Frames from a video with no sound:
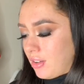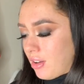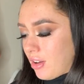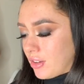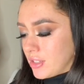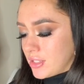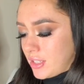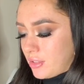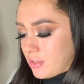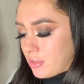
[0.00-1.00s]
Honestly,
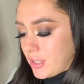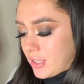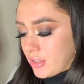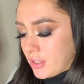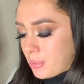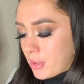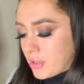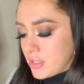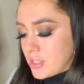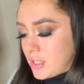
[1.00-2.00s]
no idea how to
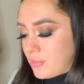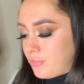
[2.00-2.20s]
pronounce it,